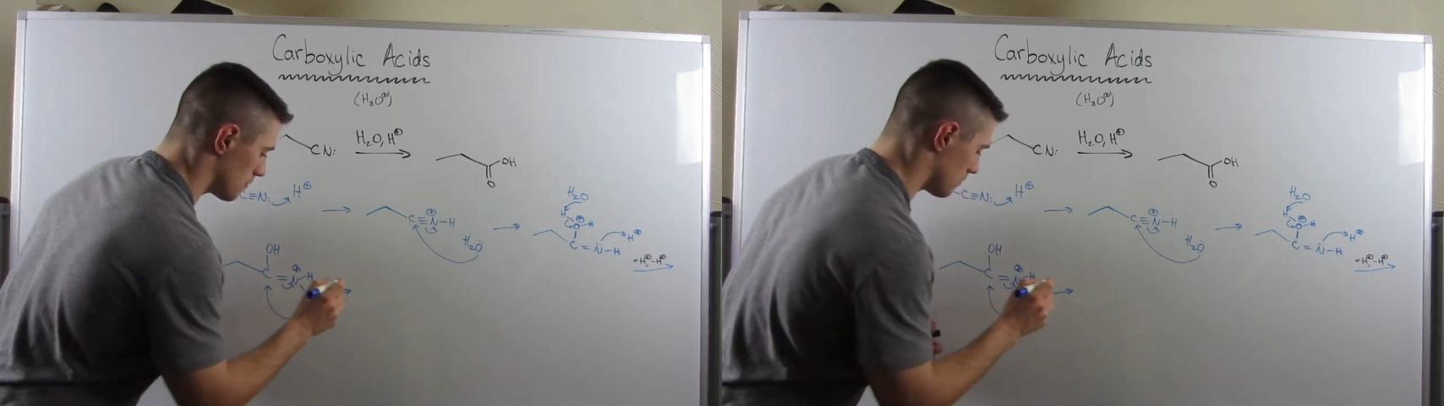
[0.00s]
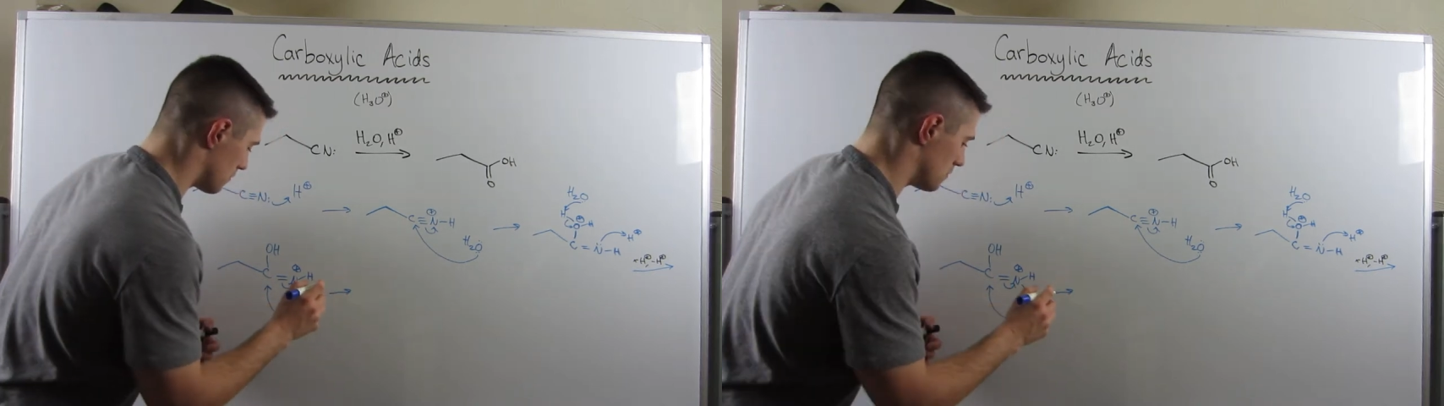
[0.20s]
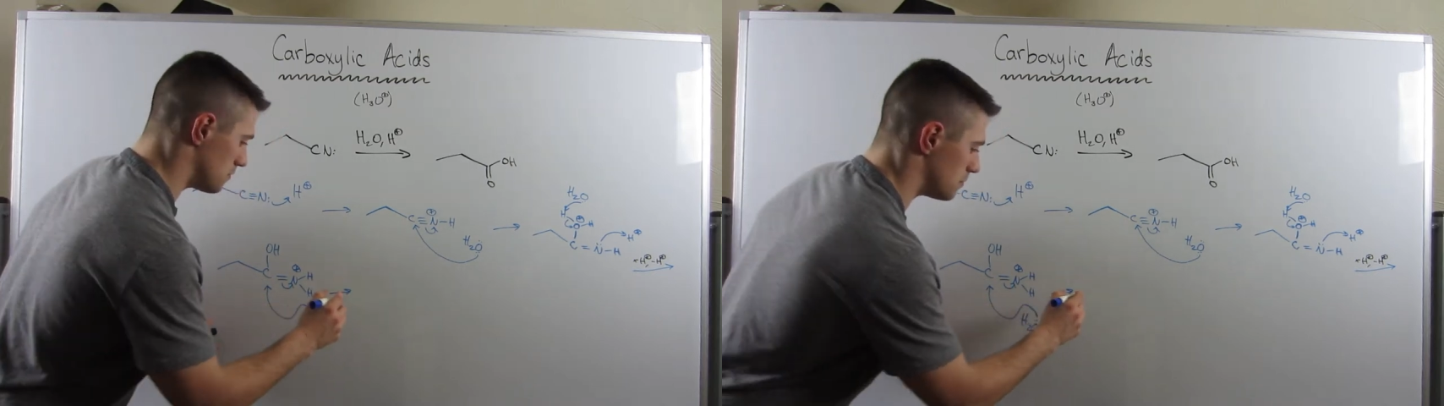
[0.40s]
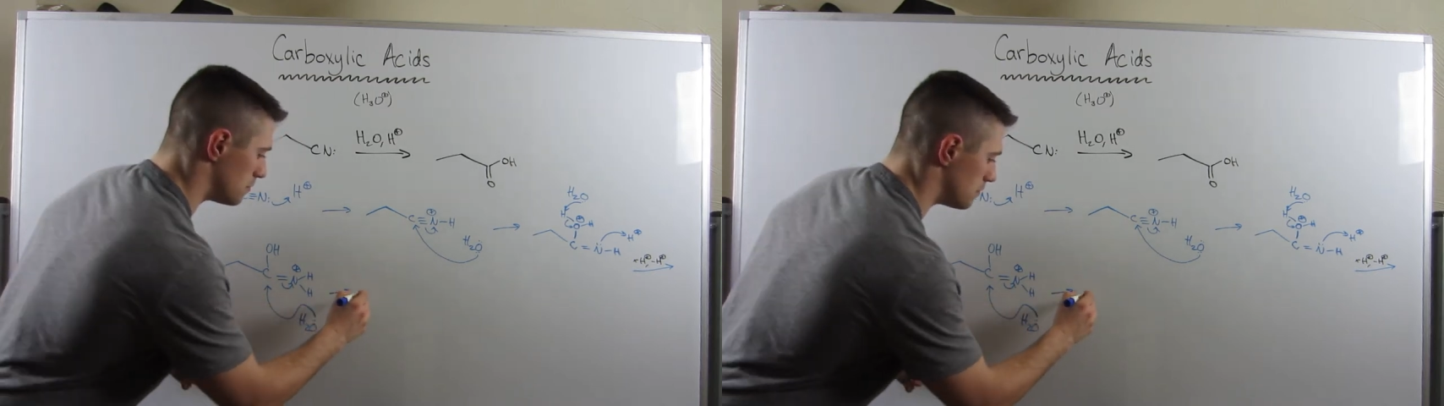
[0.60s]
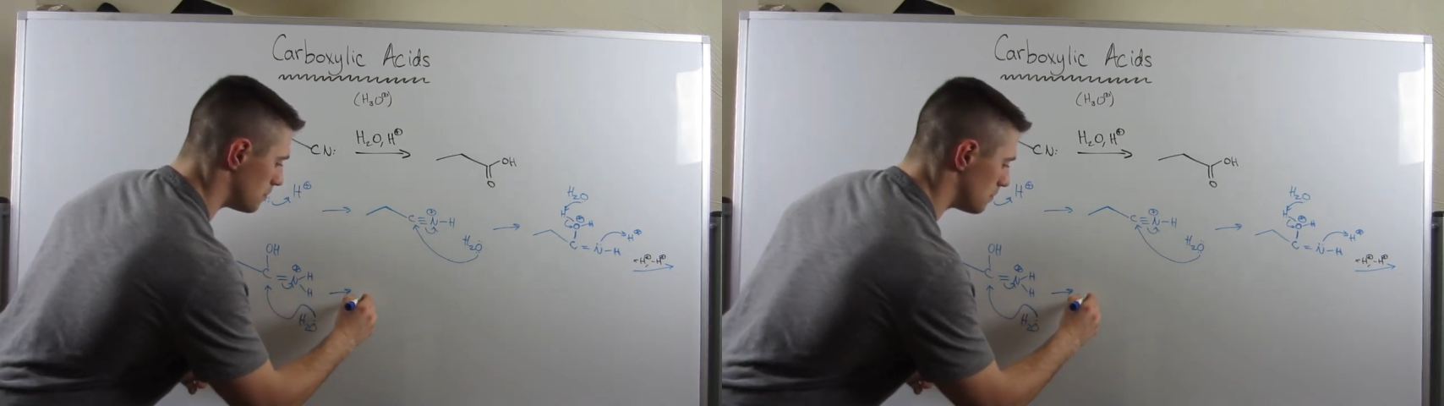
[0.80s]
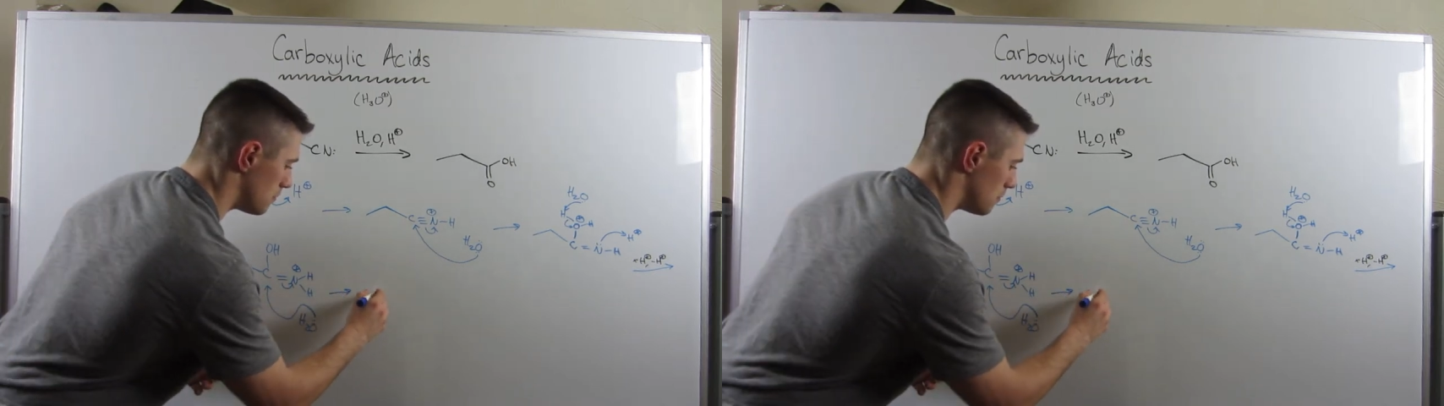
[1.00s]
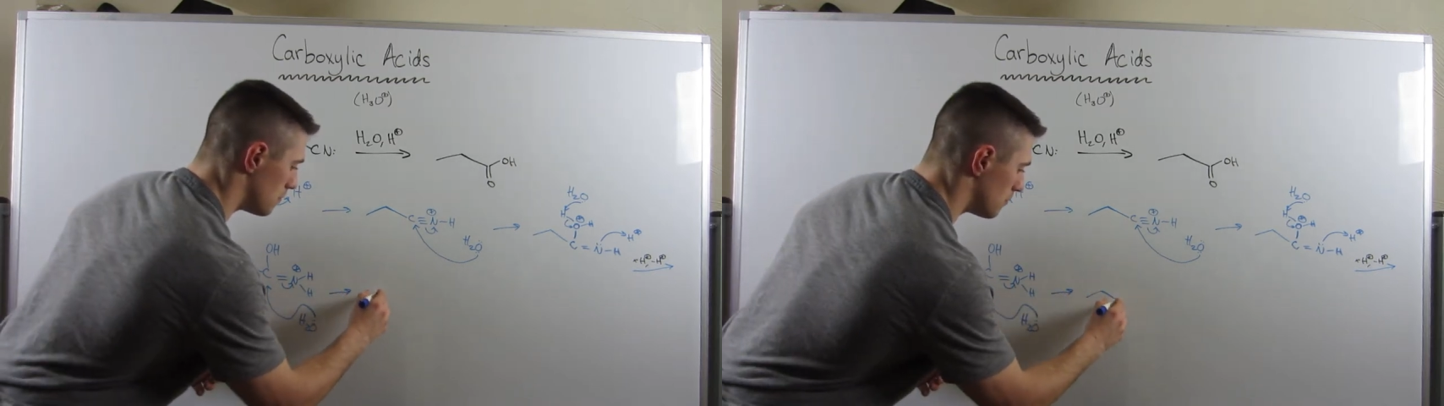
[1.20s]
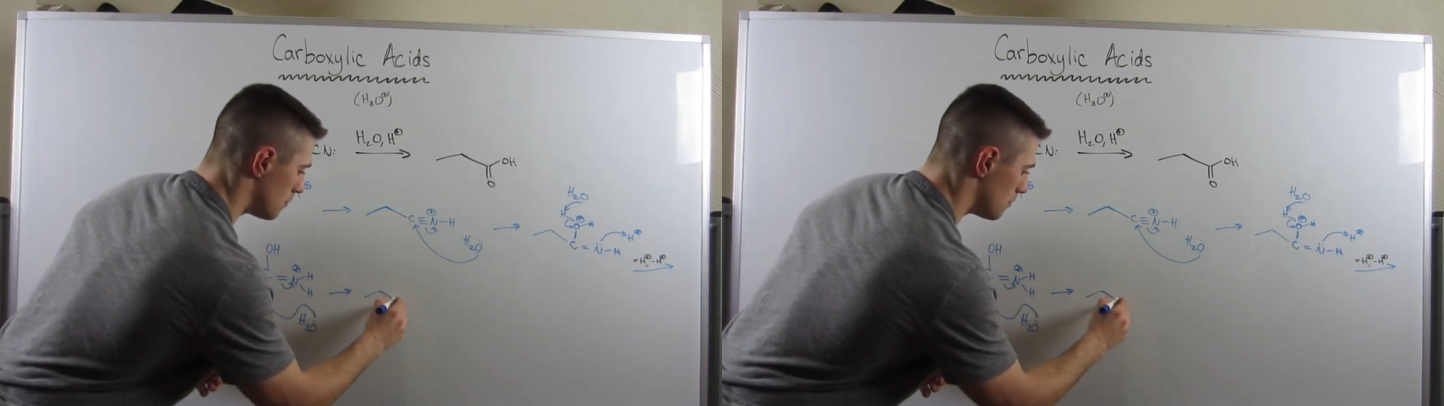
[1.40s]

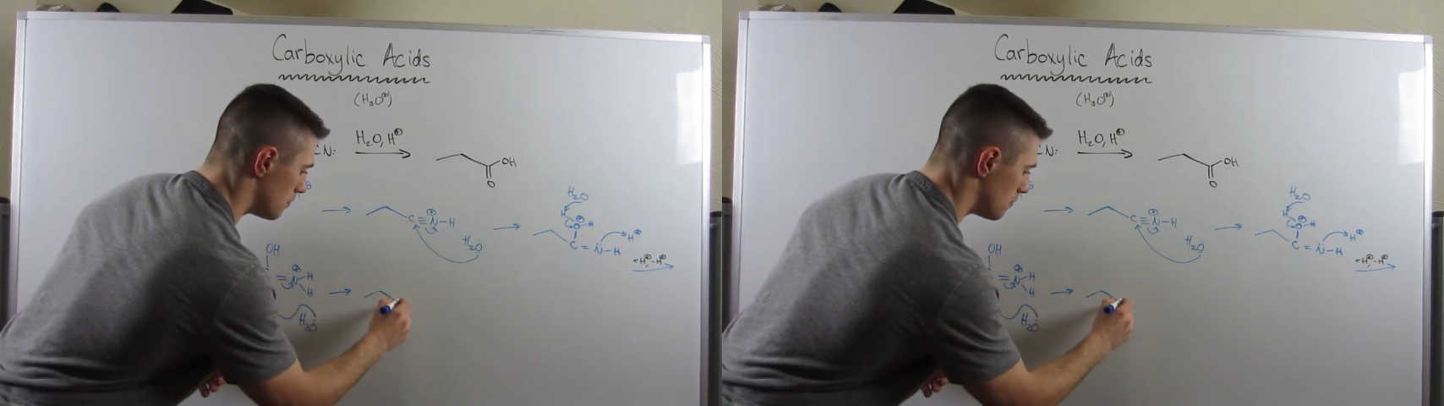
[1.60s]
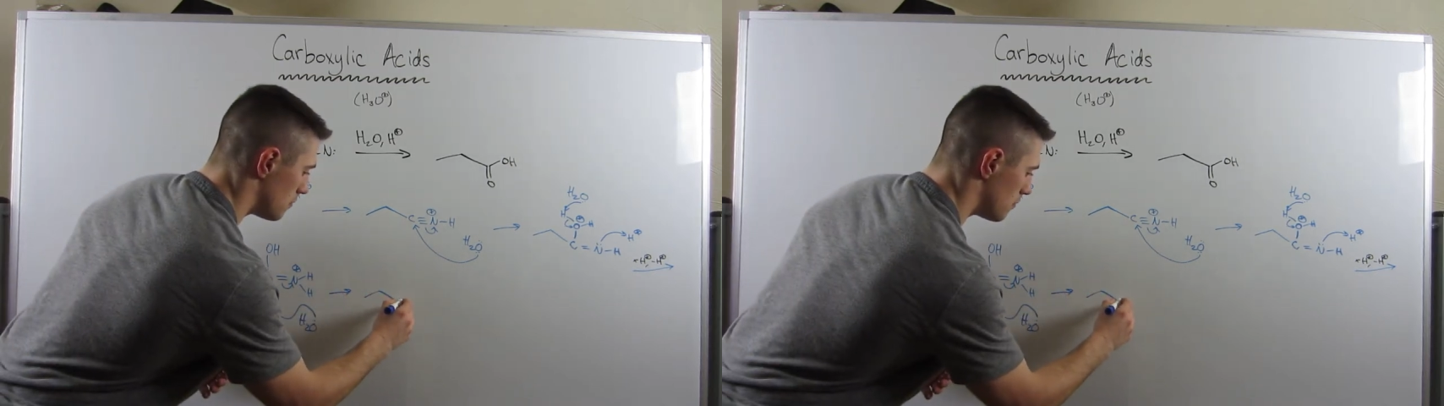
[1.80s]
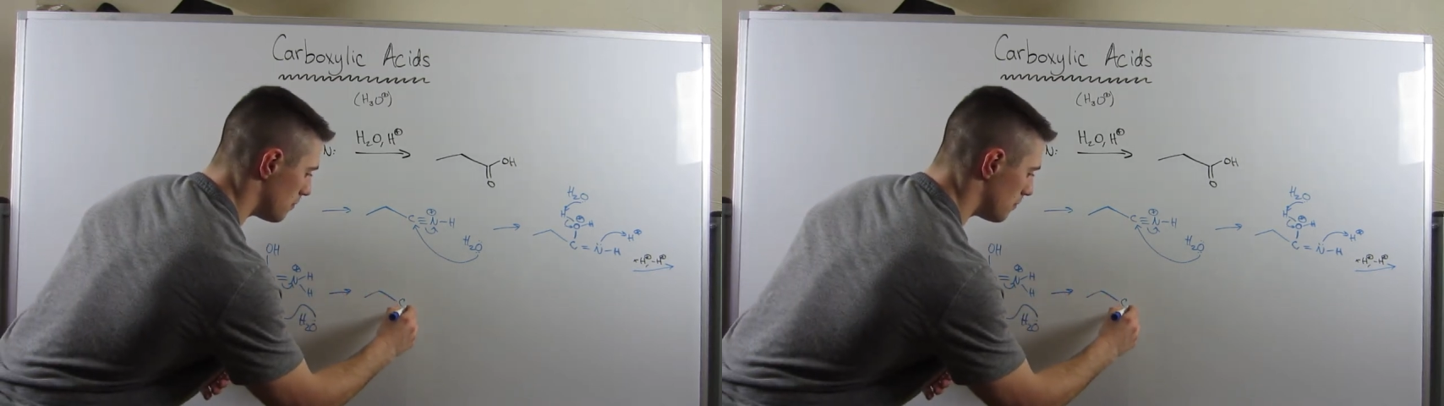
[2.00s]
[no speech]